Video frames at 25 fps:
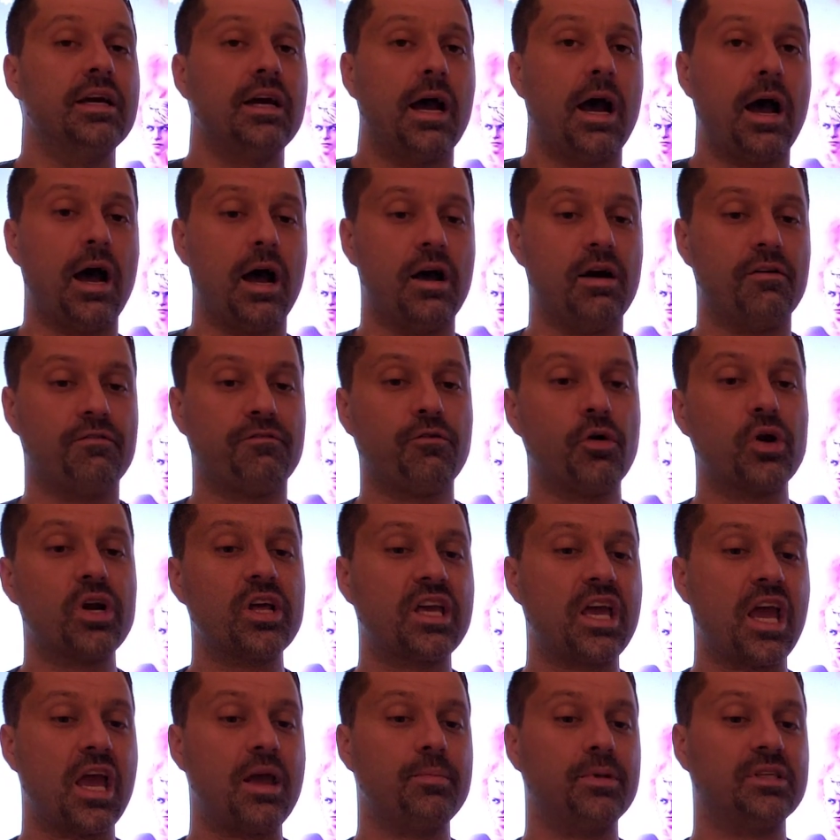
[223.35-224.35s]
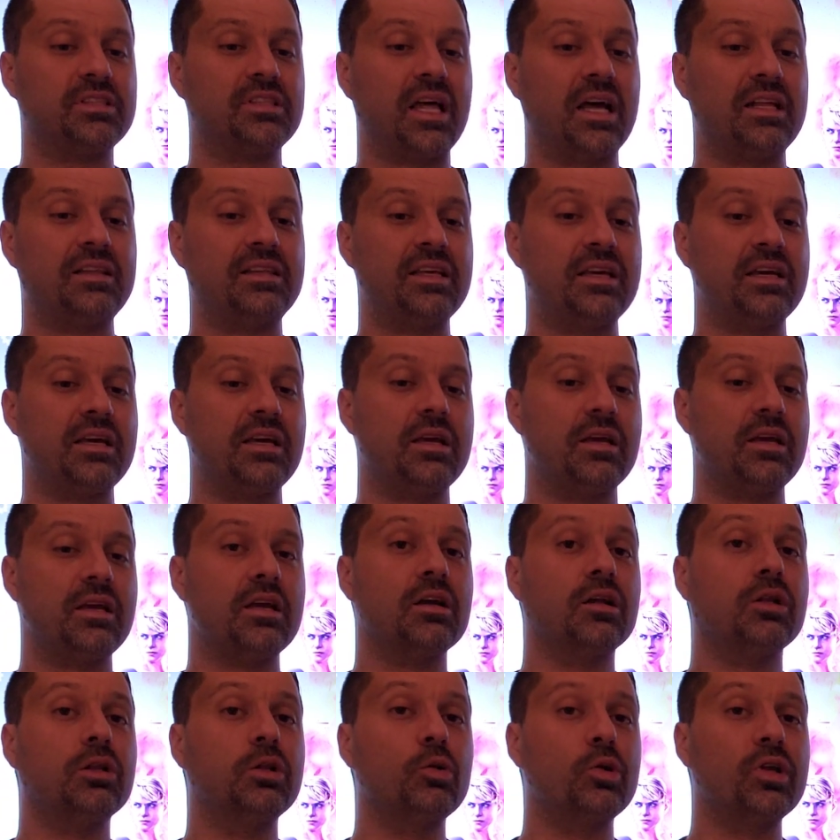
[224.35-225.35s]
for the game is that they
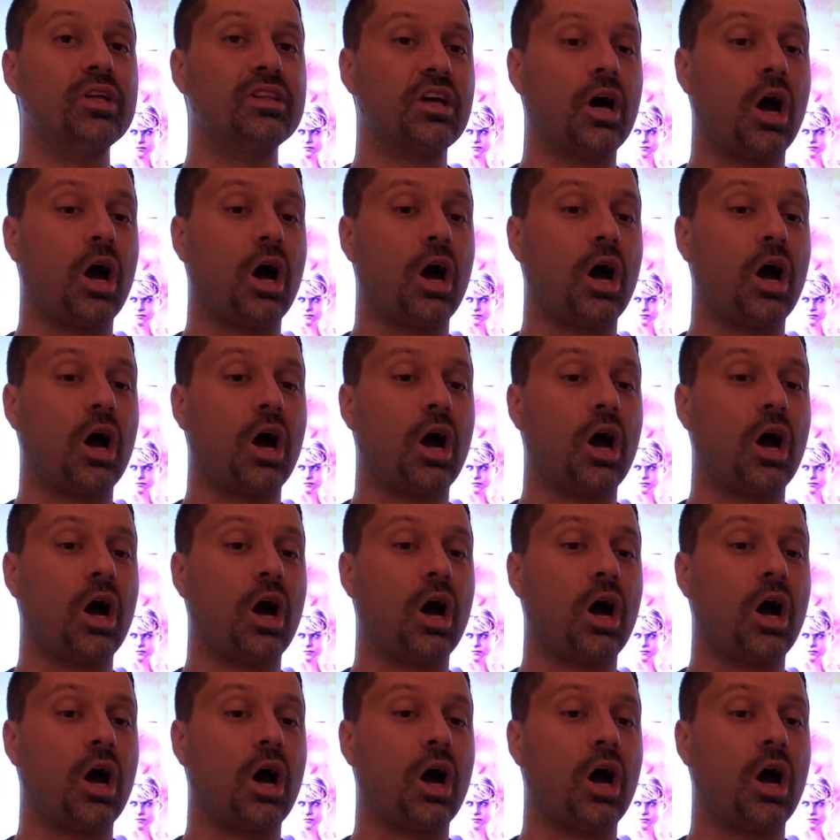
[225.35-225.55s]
included